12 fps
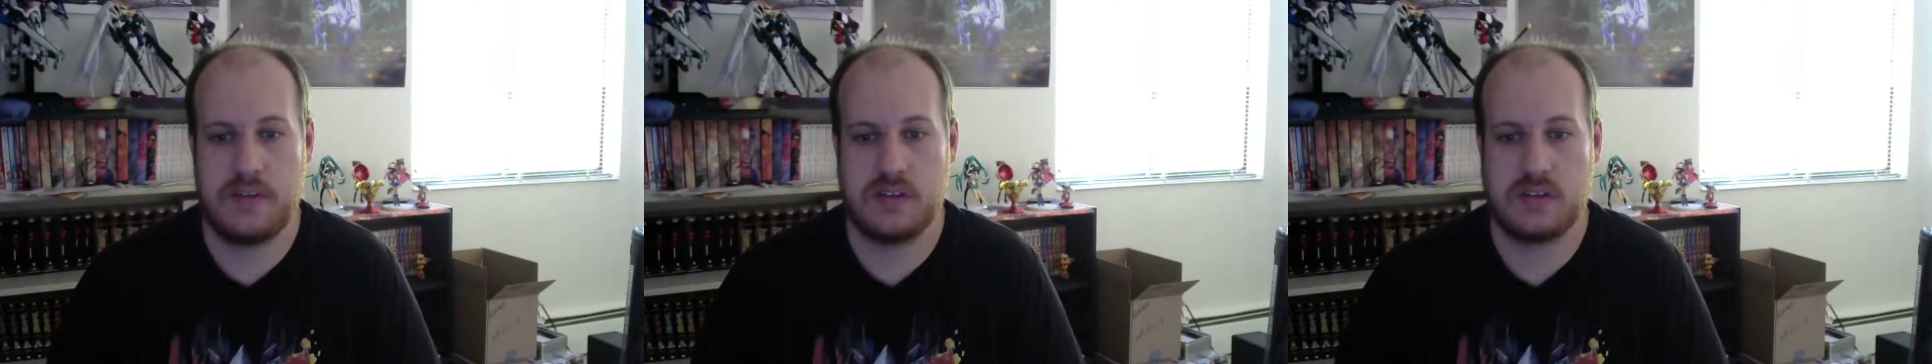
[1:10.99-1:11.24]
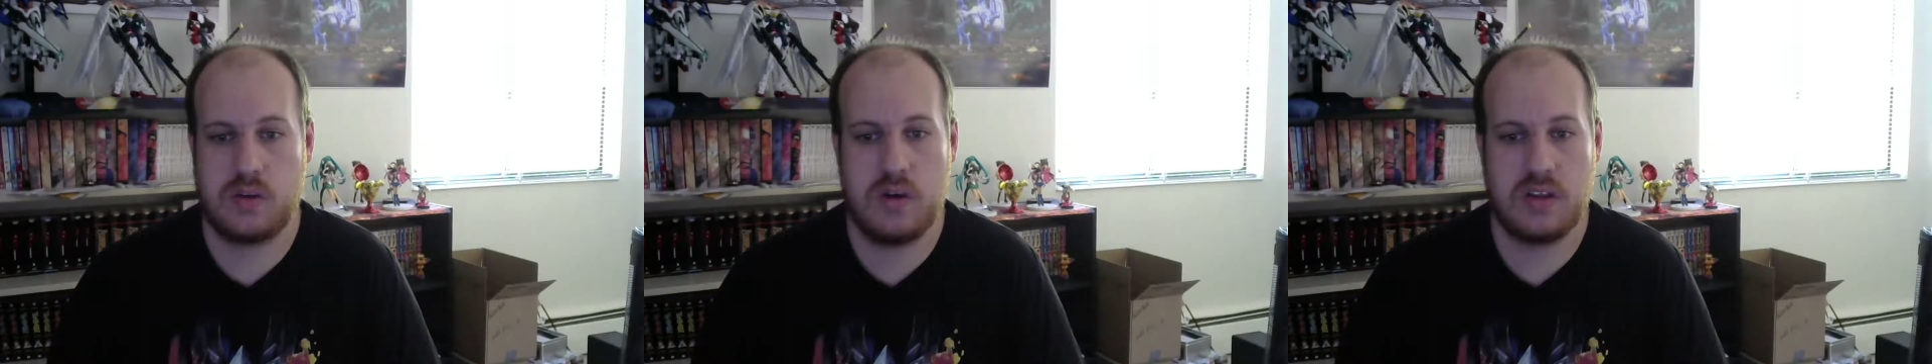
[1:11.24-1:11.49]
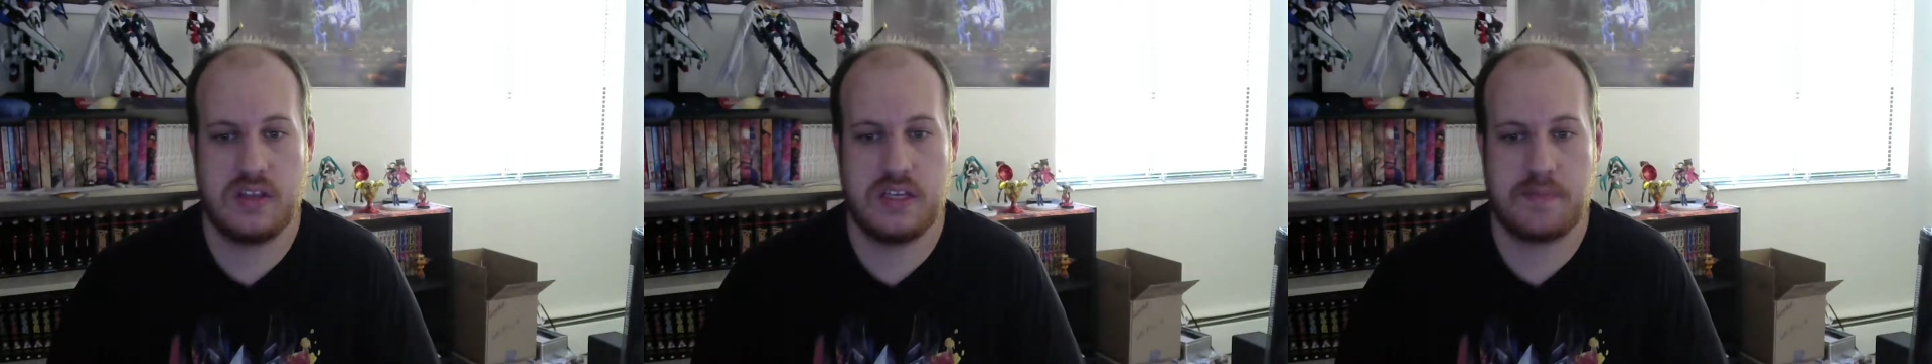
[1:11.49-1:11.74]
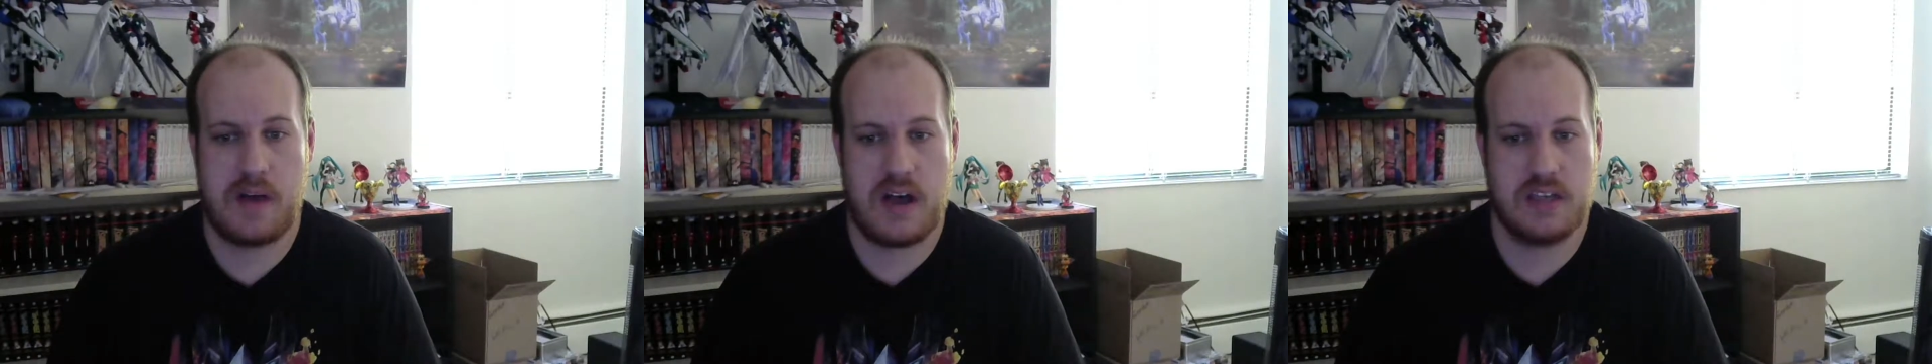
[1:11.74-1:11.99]
as quickly
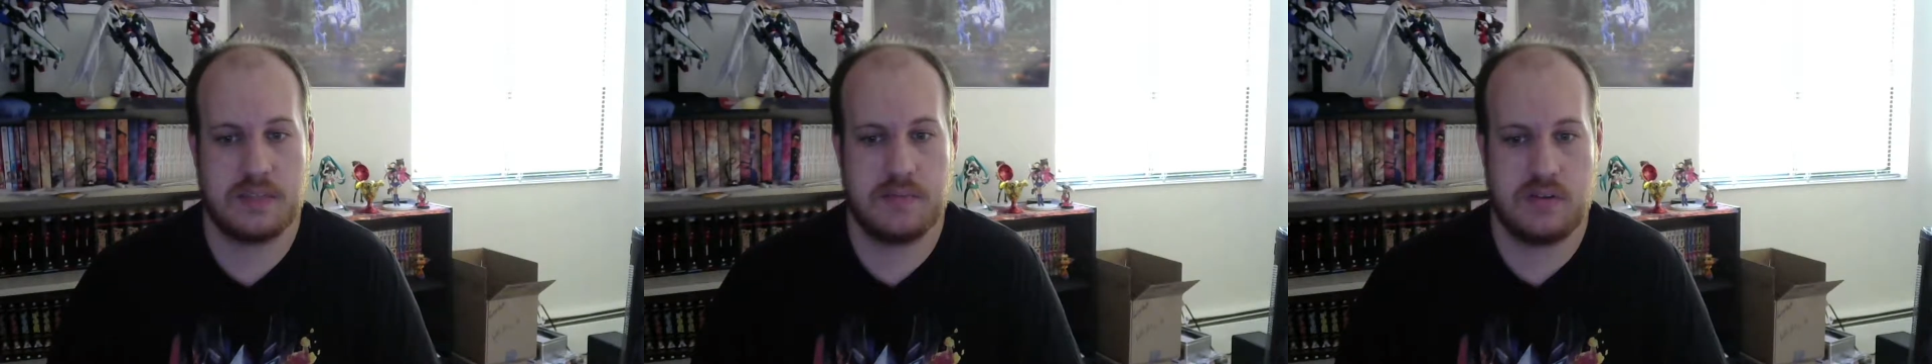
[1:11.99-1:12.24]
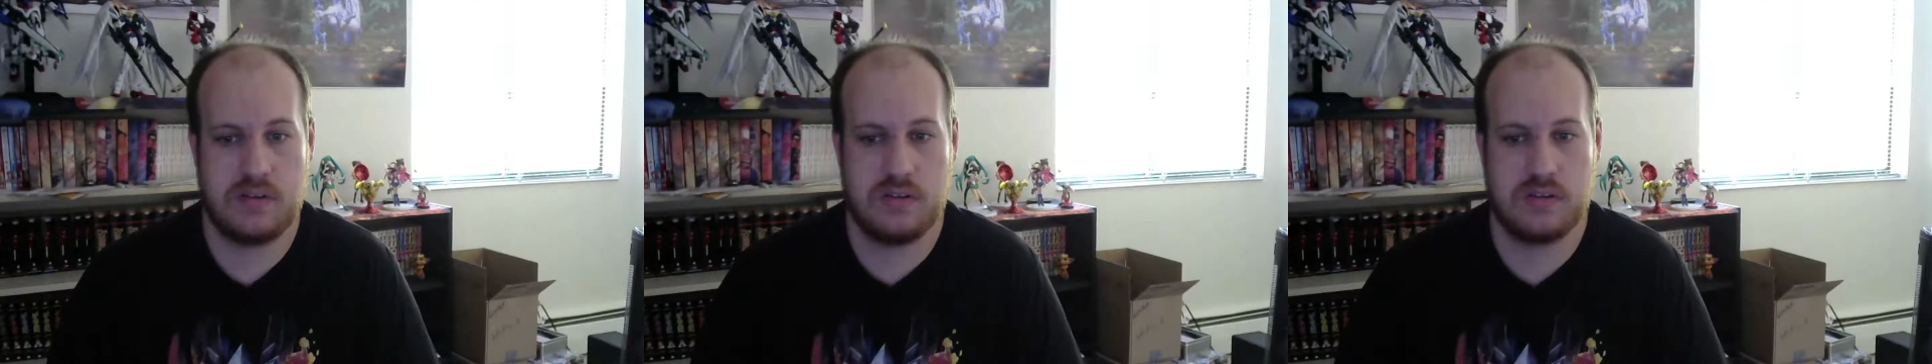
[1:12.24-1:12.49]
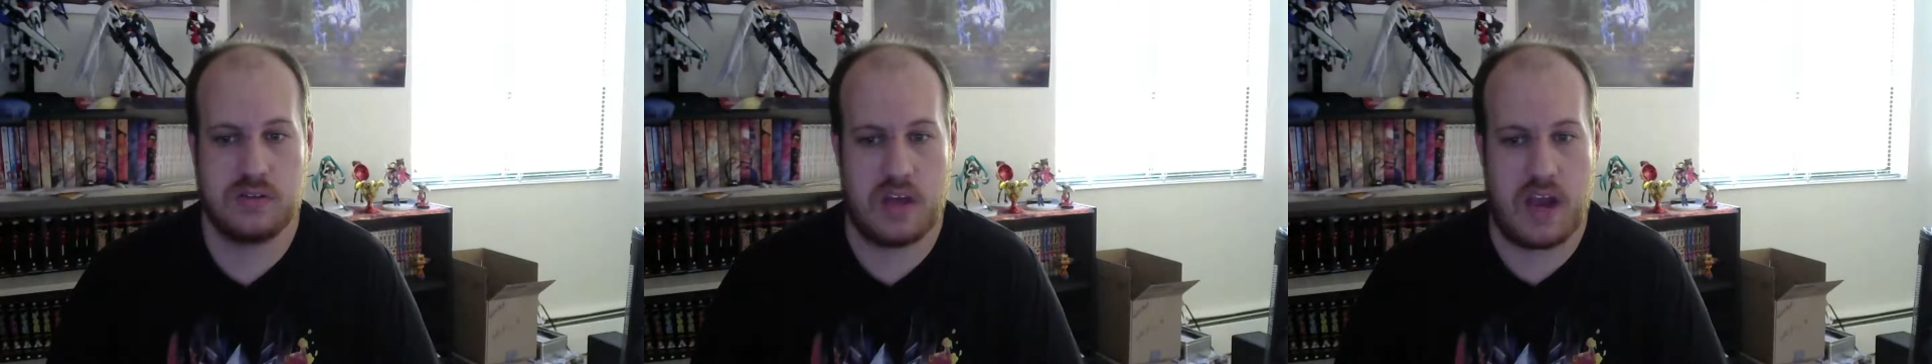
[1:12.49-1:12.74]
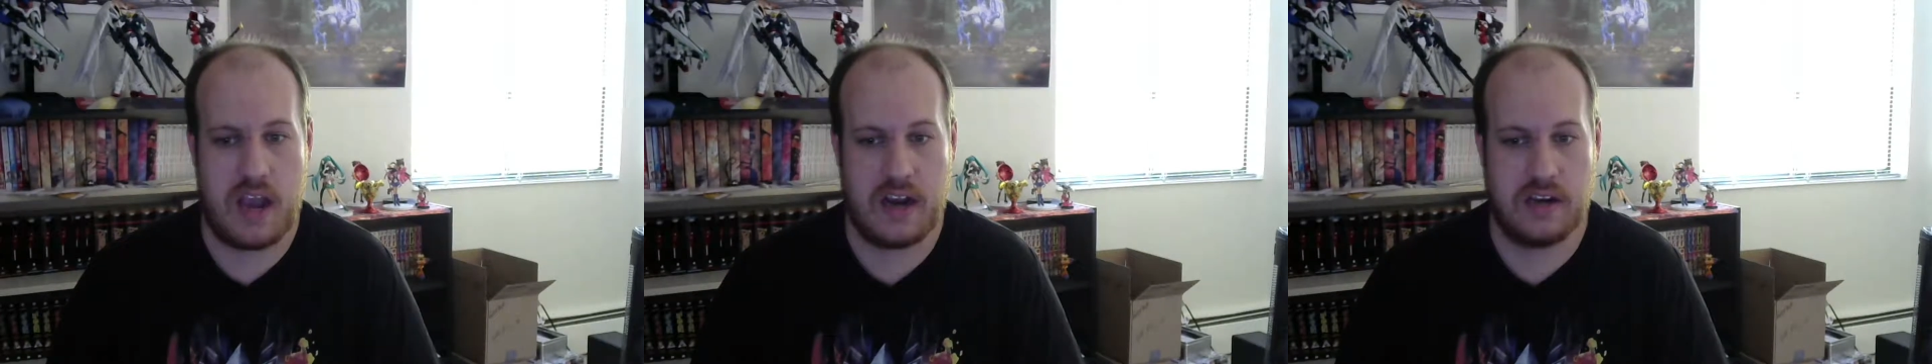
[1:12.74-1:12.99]
as possible so
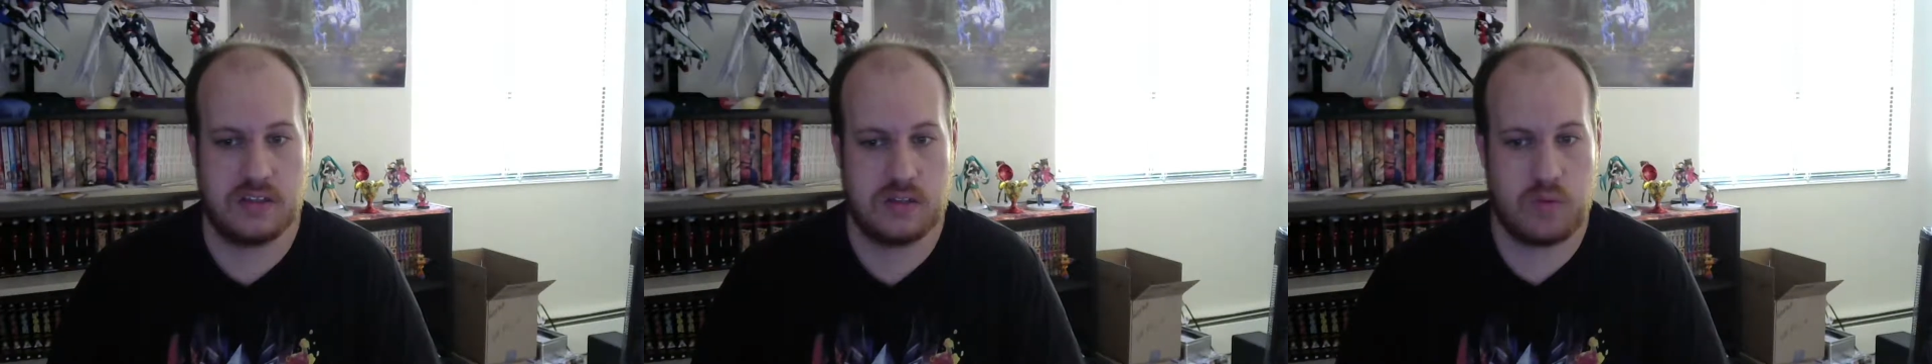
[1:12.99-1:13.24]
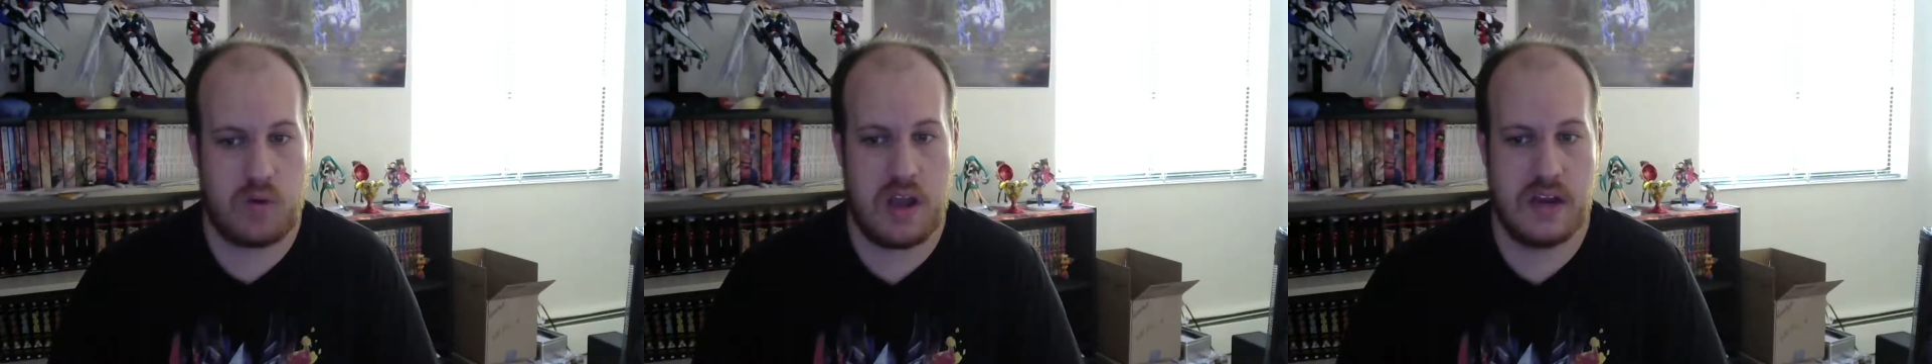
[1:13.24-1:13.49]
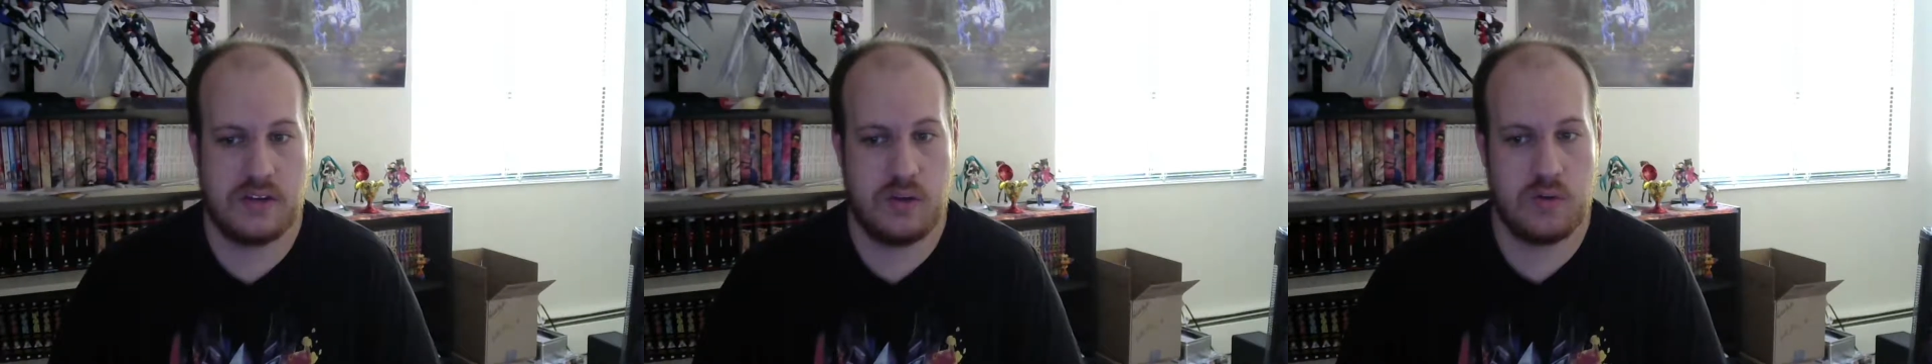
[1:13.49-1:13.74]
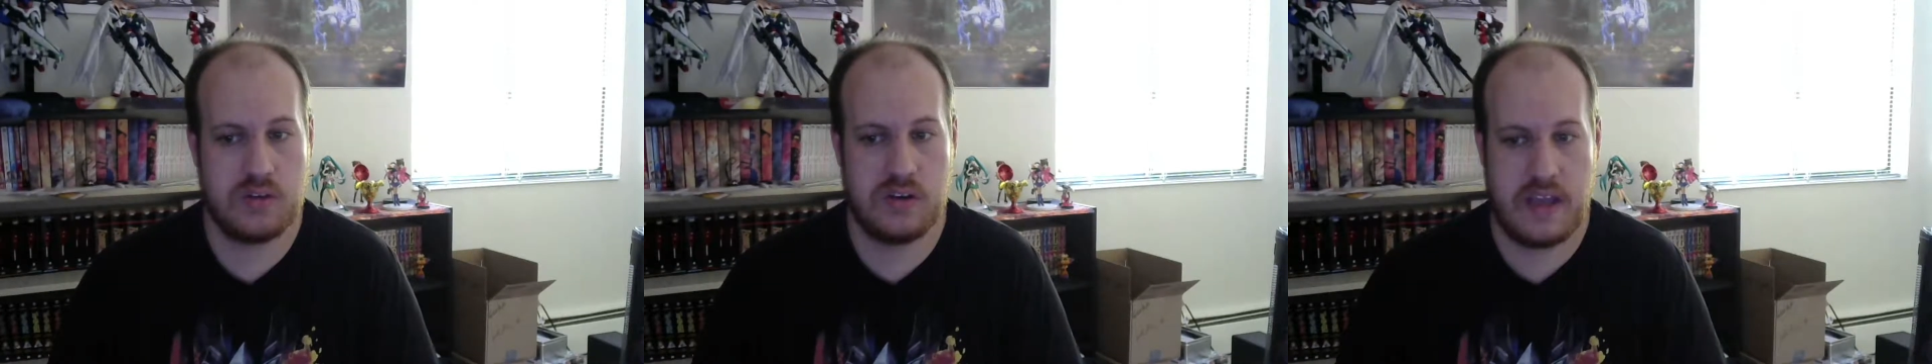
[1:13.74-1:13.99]
that I could entwine
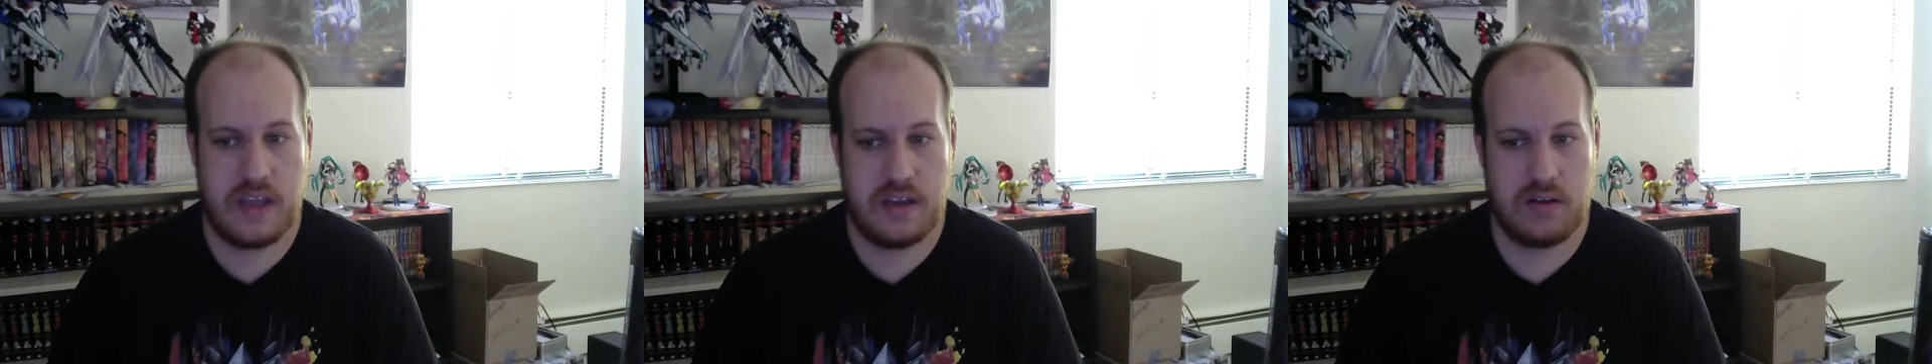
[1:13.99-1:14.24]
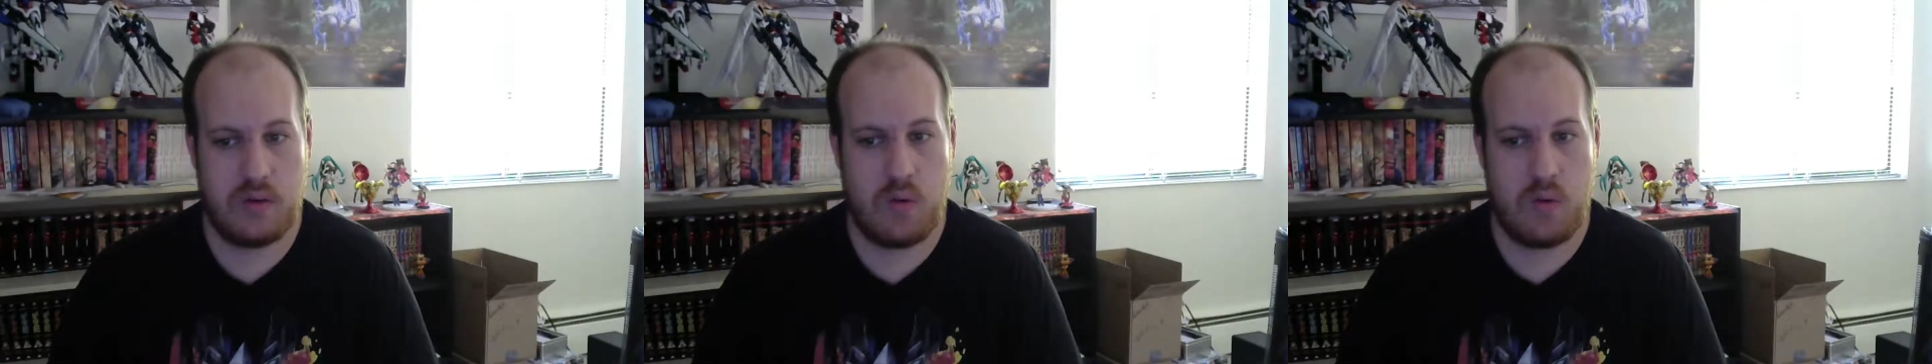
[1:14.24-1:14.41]
Tooth and Nail